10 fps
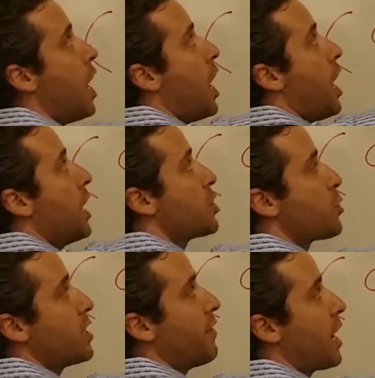
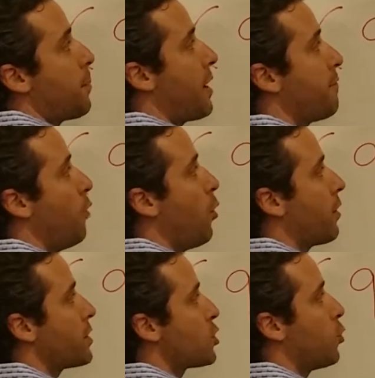100 divided by
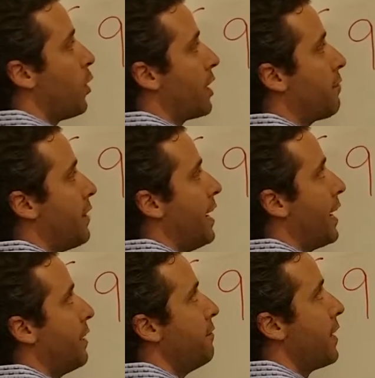4 is
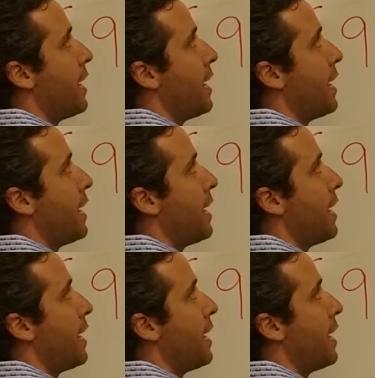25.